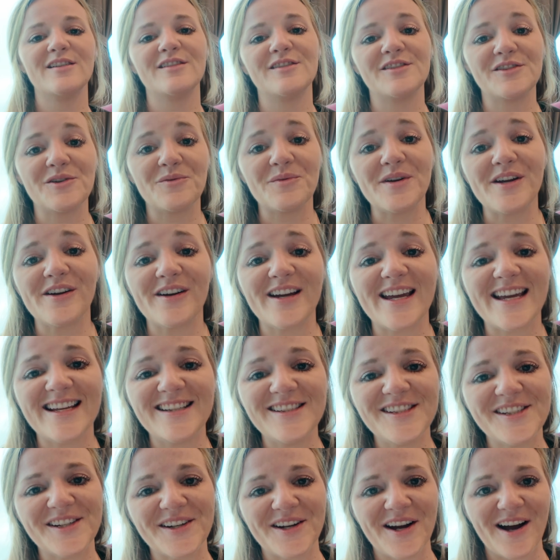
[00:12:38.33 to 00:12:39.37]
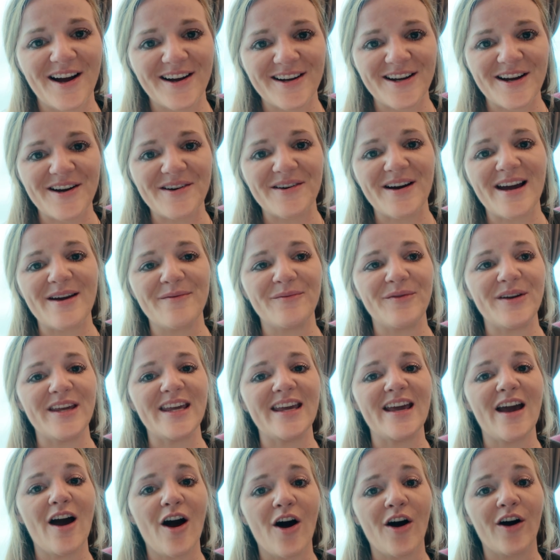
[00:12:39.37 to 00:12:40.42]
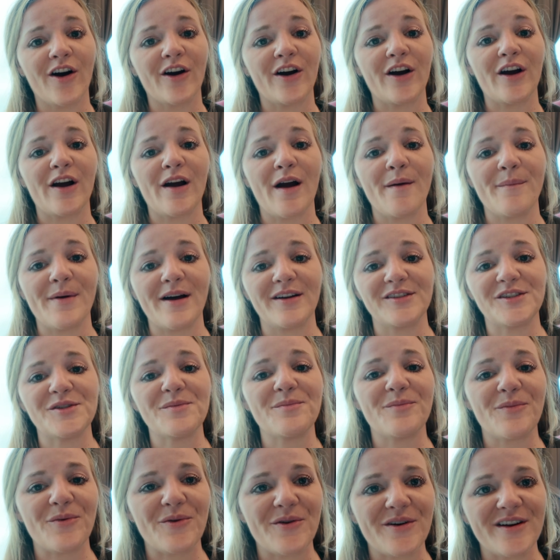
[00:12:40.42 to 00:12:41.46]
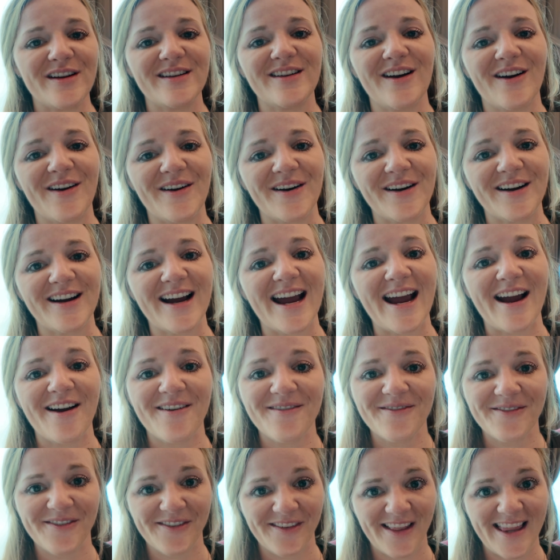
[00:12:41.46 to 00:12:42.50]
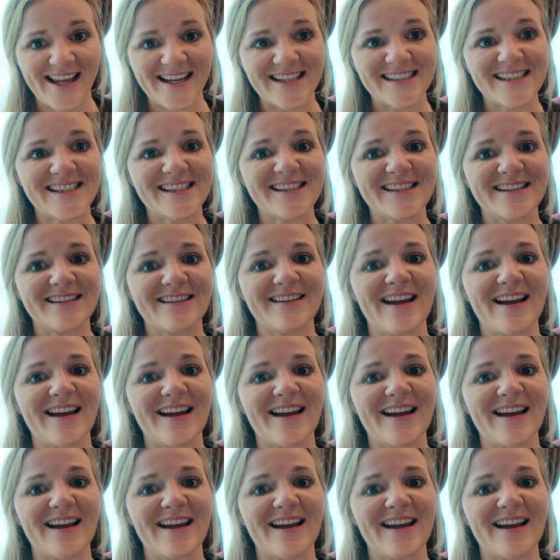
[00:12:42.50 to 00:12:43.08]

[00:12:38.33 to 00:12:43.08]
So we are in Chicago and we are about to board our Air France.